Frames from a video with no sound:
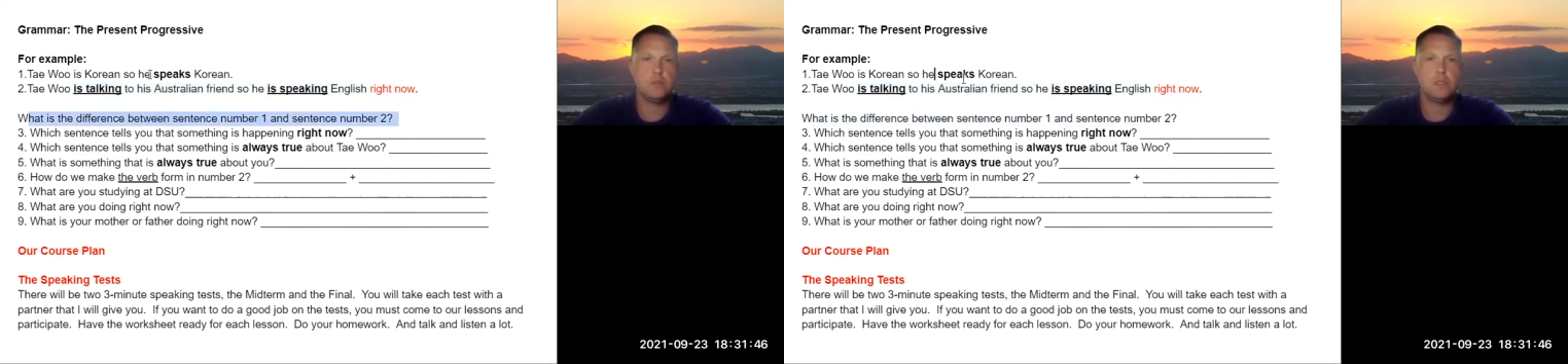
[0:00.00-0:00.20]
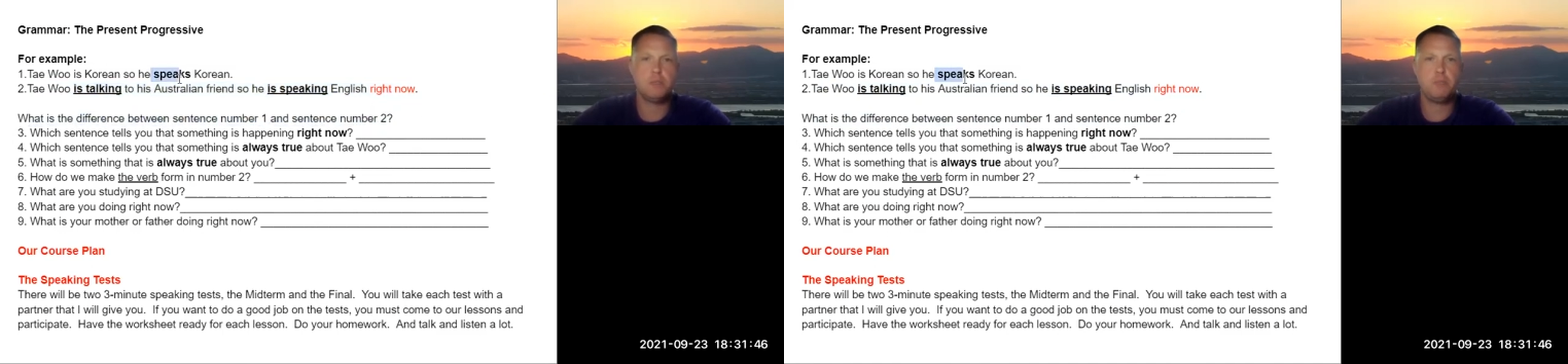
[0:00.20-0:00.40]

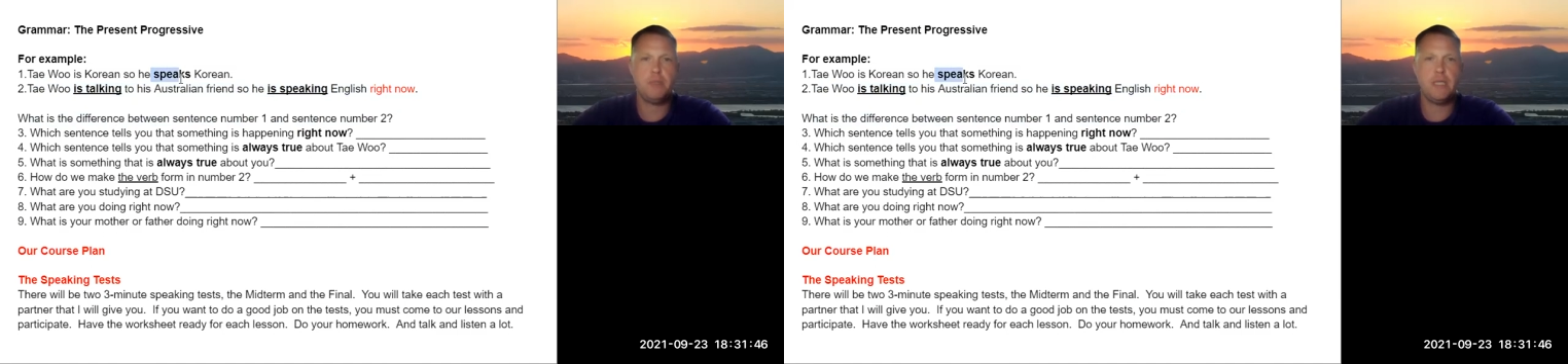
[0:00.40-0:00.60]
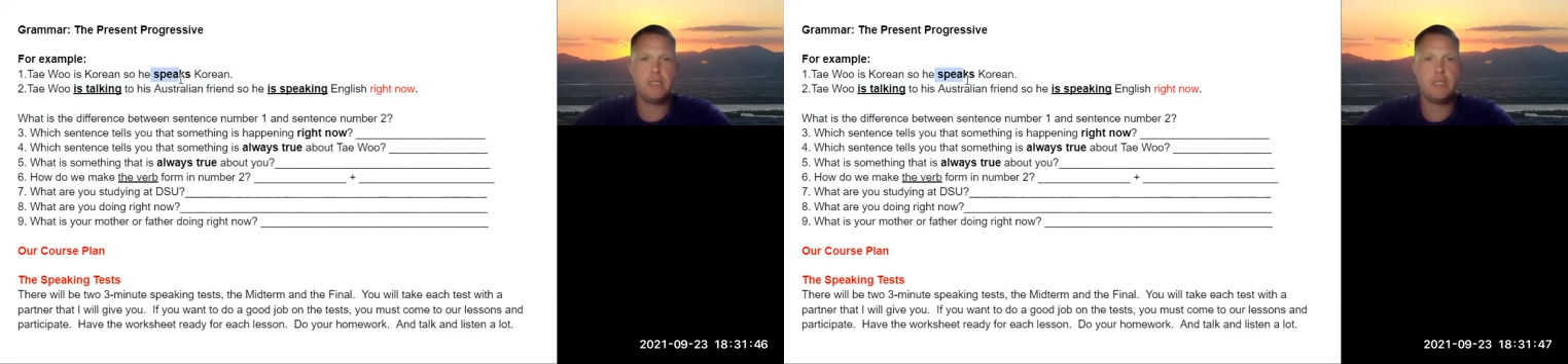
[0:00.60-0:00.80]

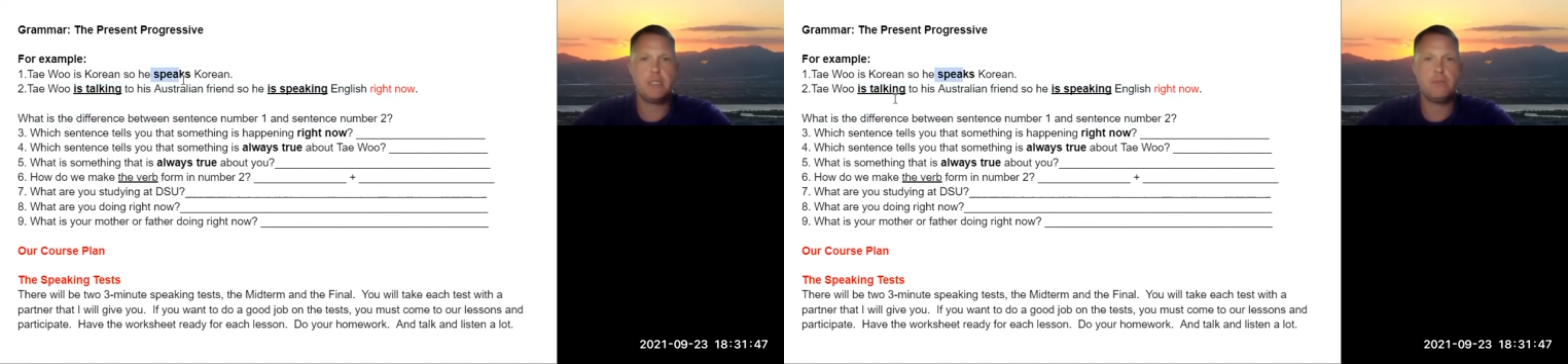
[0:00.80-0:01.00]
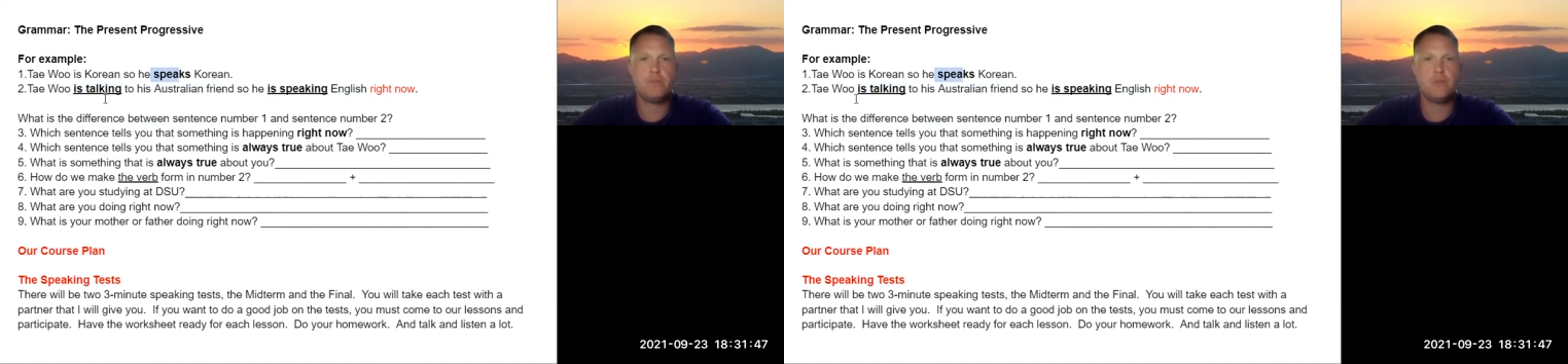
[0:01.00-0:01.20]

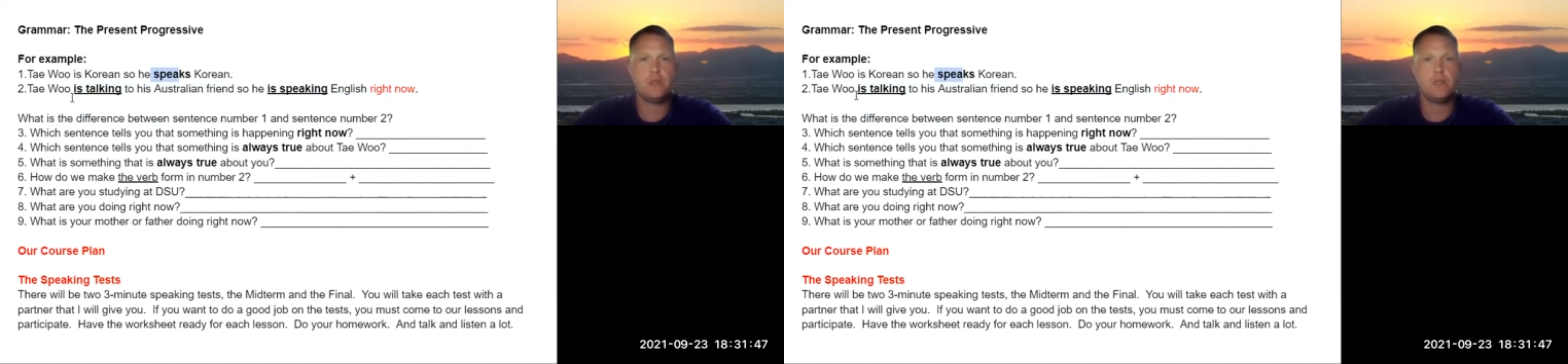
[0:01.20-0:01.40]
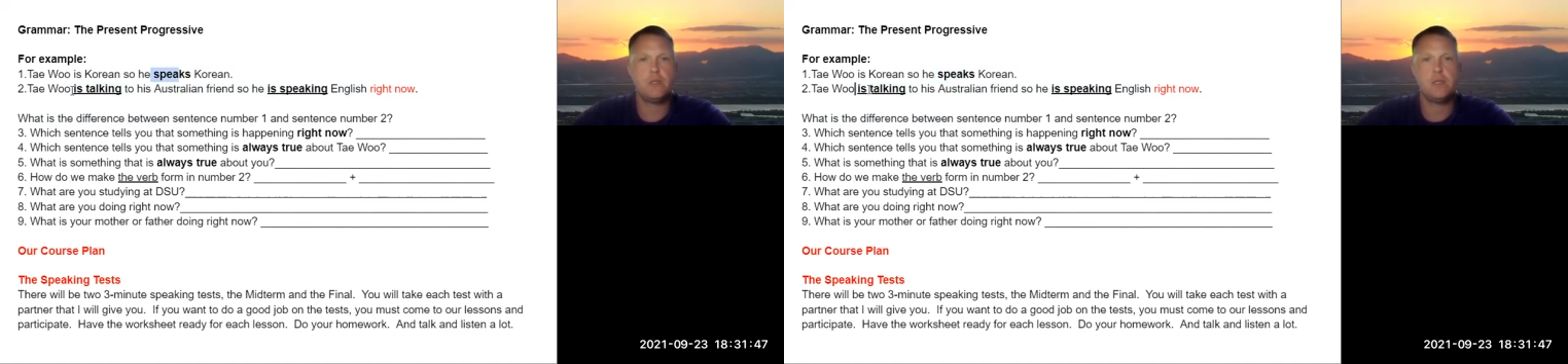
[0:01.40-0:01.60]
Speaks
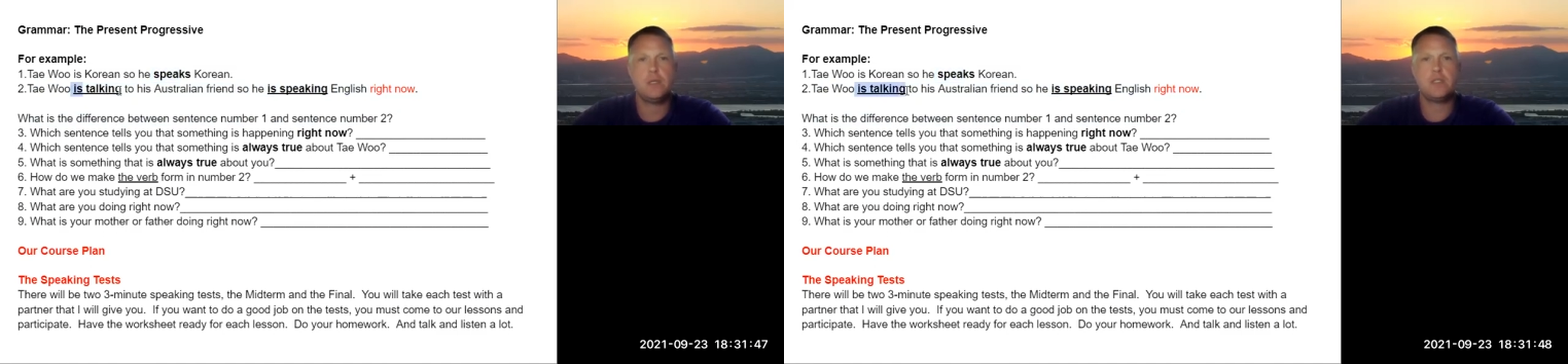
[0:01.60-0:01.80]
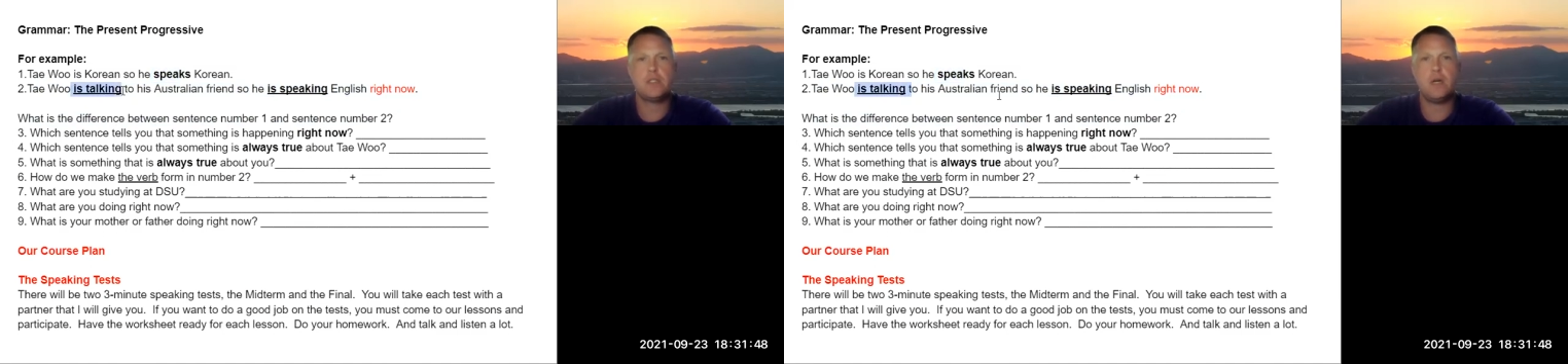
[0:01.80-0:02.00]

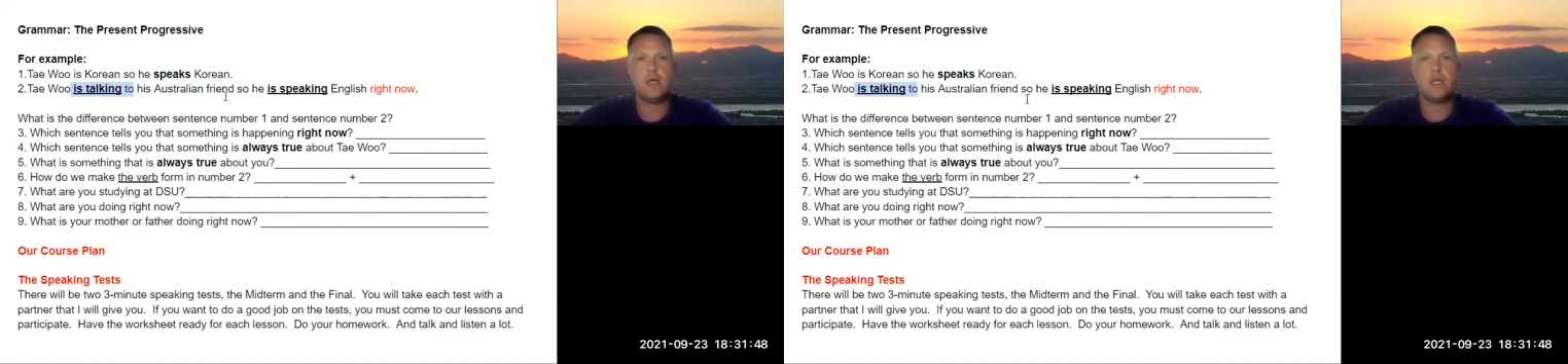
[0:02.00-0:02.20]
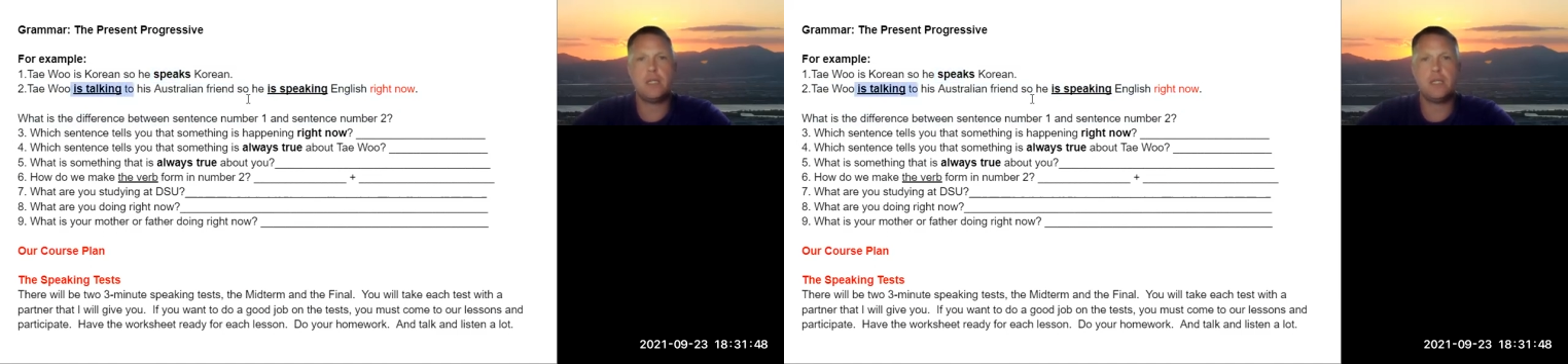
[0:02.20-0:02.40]
is
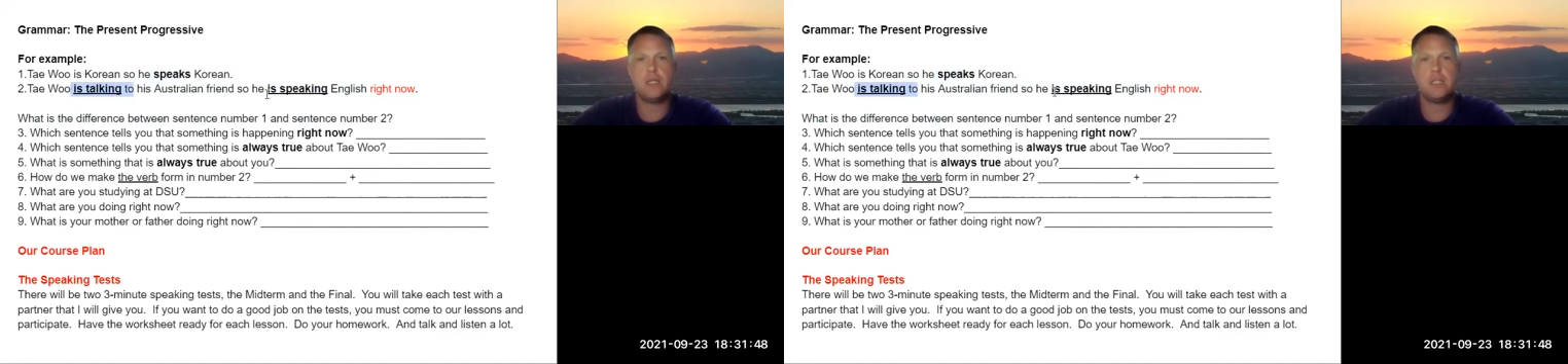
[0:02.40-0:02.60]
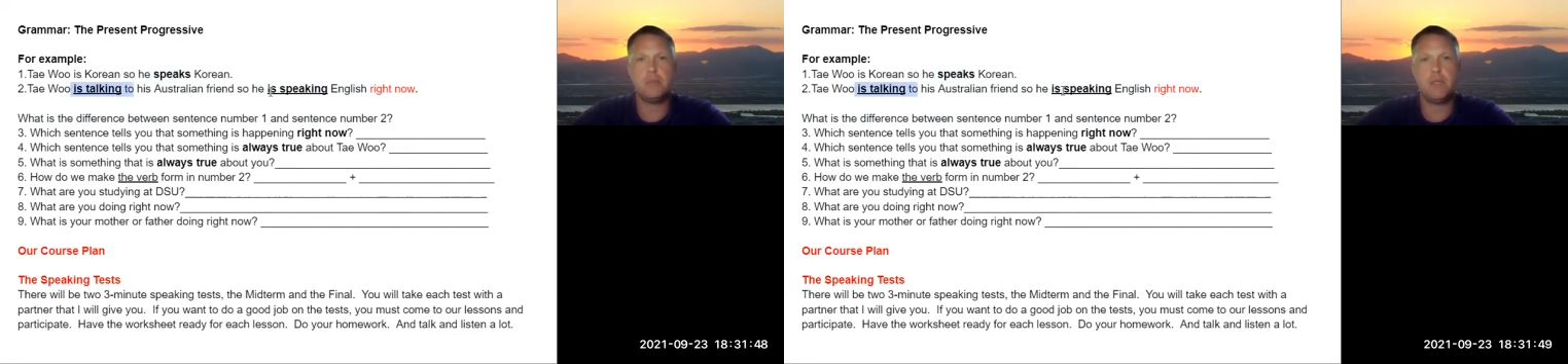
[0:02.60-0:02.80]
talking
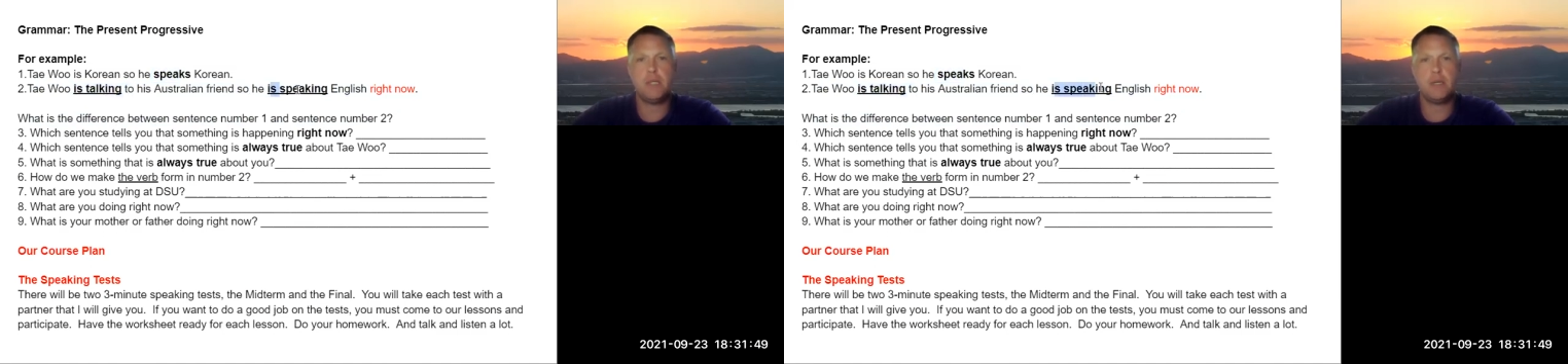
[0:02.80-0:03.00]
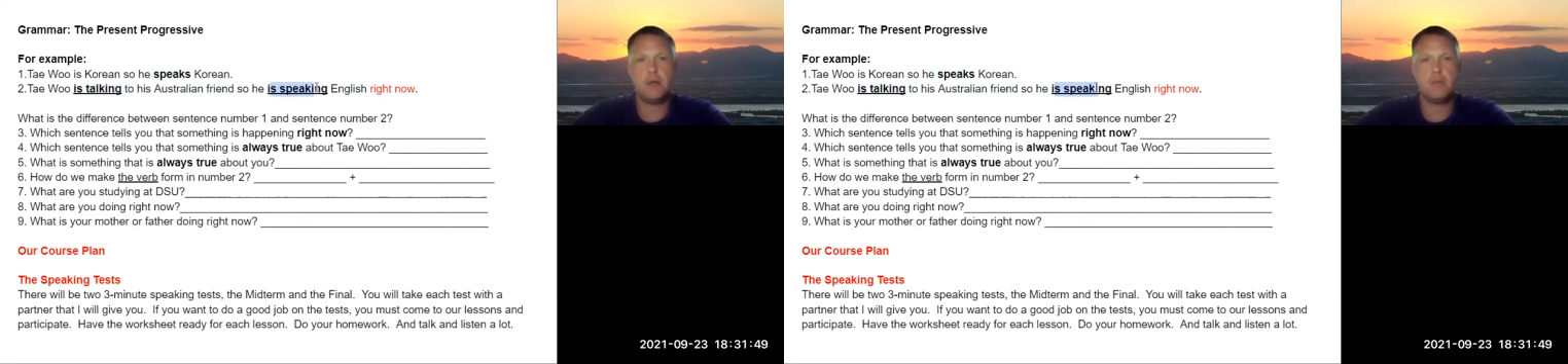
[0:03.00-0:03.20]
is
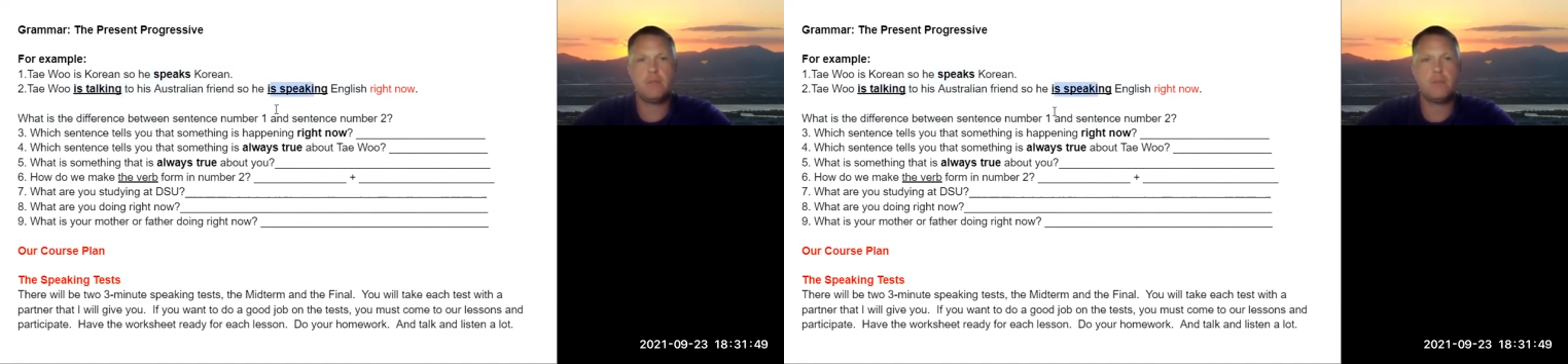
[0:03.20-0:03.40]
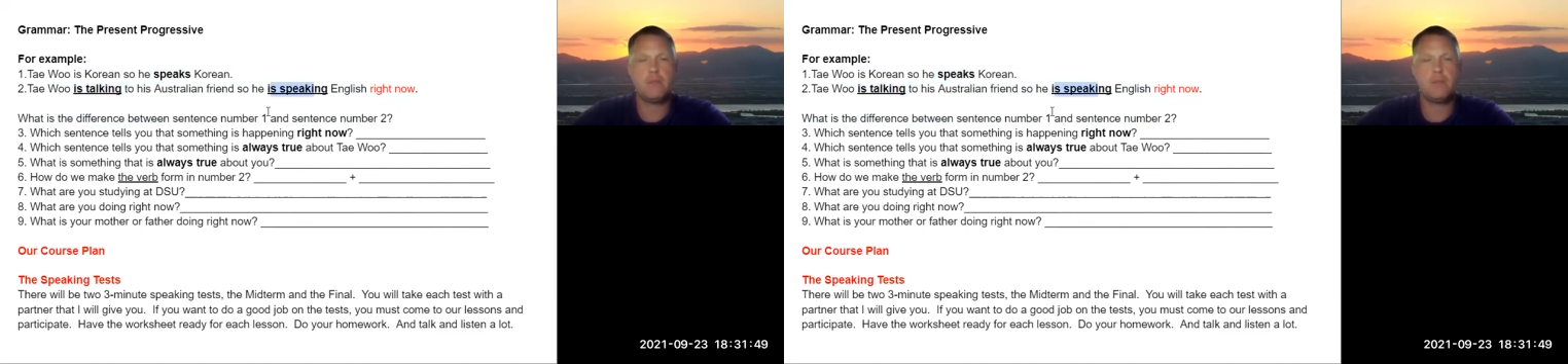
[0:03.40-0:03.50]
speaking.